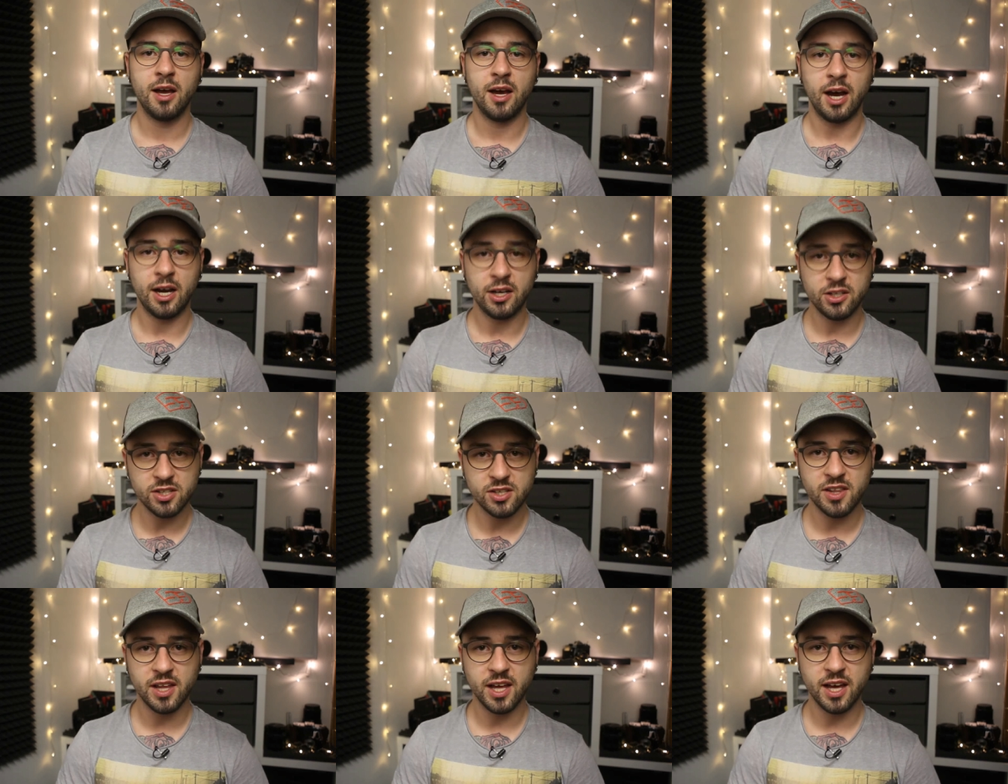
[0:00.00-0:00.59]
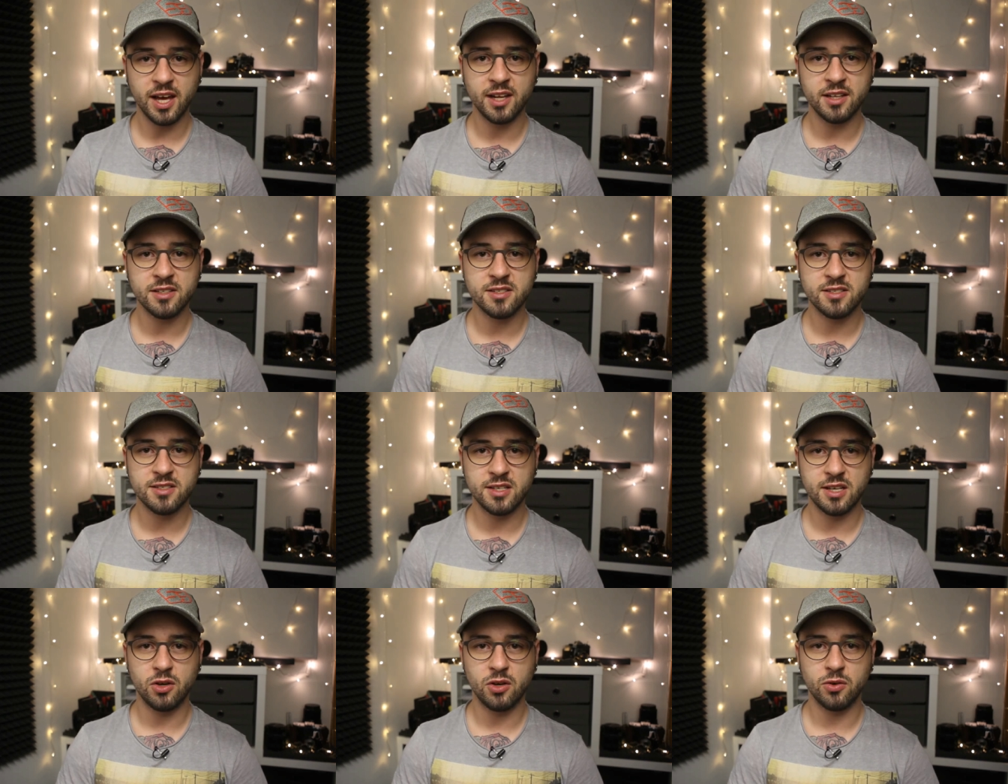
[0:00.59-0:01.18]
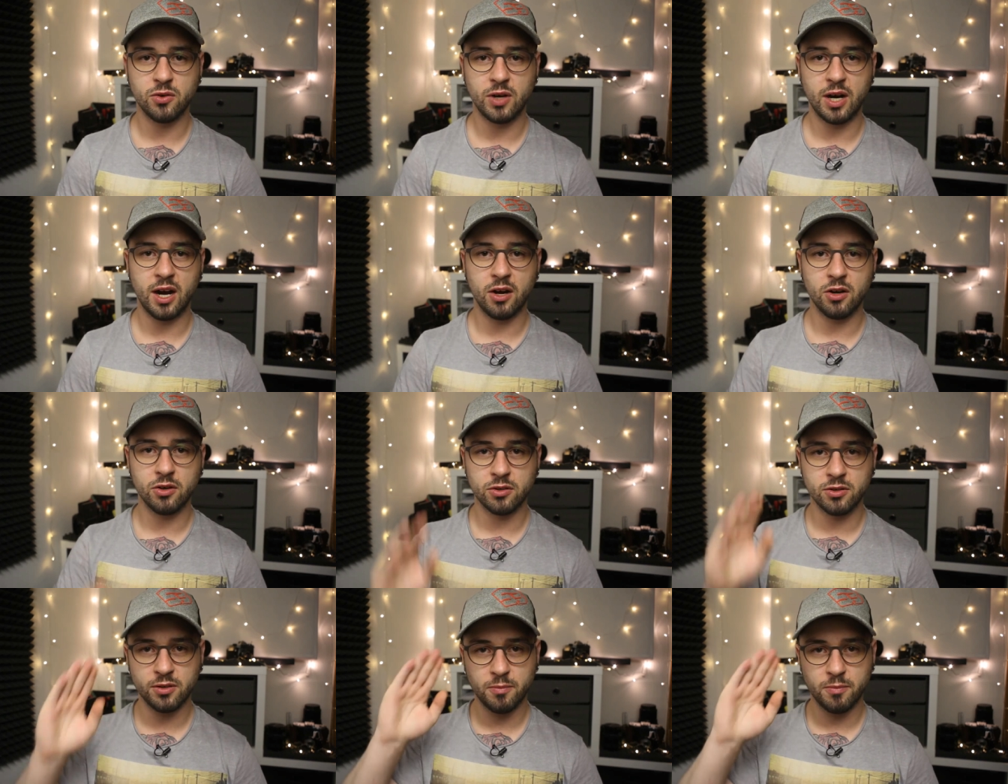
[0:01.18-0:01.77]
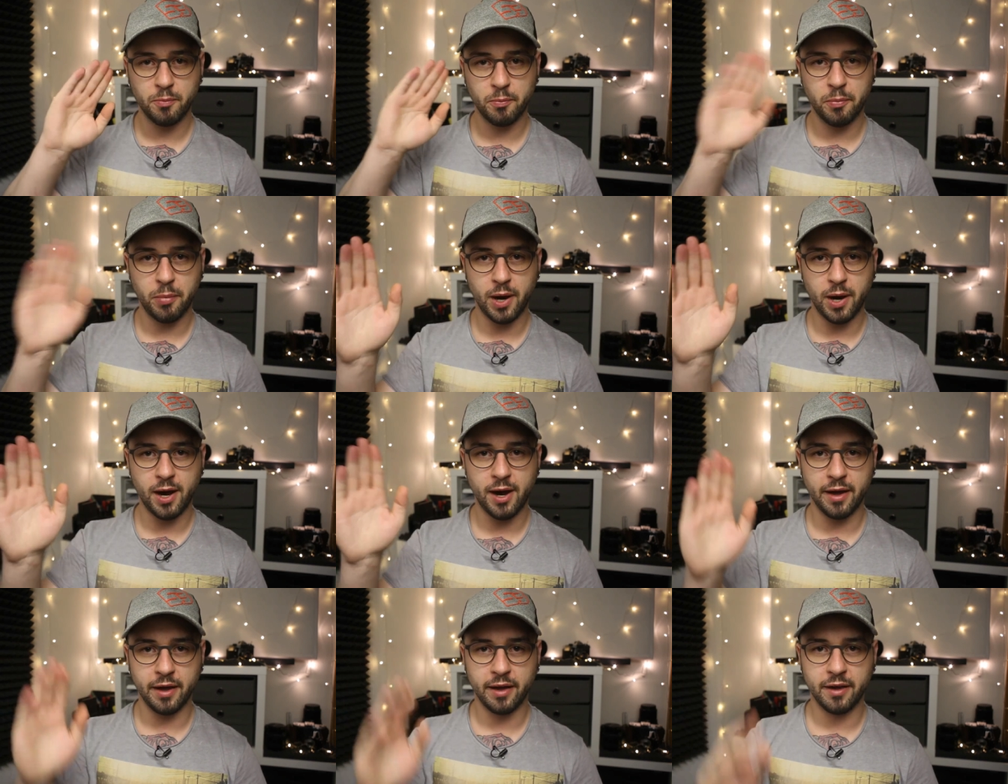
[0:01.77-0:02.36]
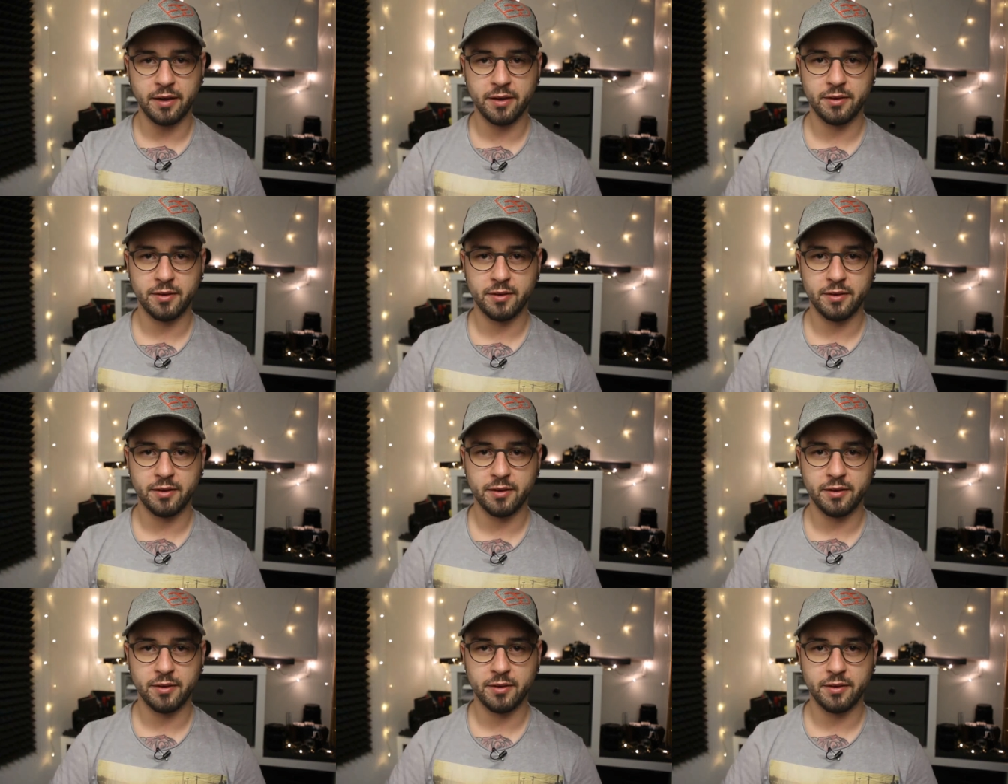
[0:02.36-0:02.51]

Until then, see you around. Bye.